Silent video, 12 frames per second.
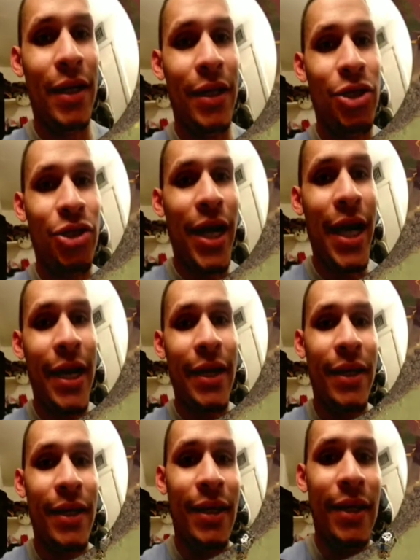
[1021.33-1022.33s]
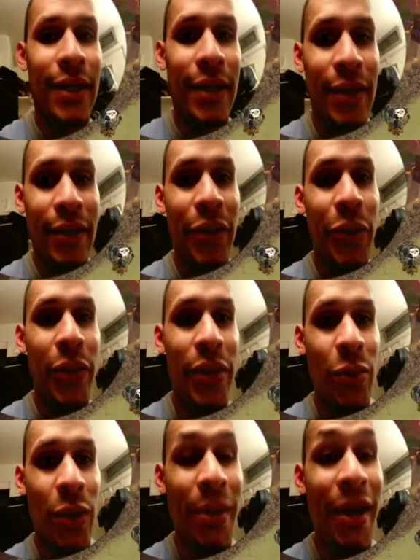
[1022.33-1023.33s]
Drag loon is
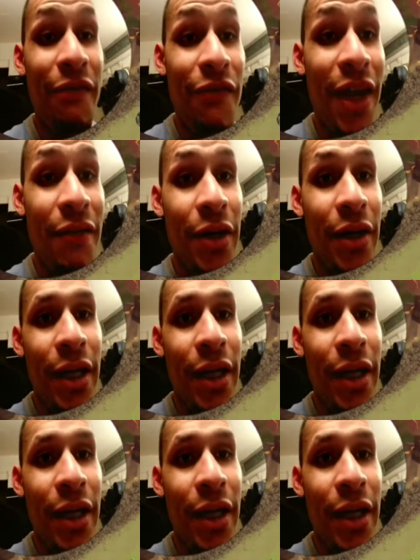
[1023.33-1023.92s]
one of my favorite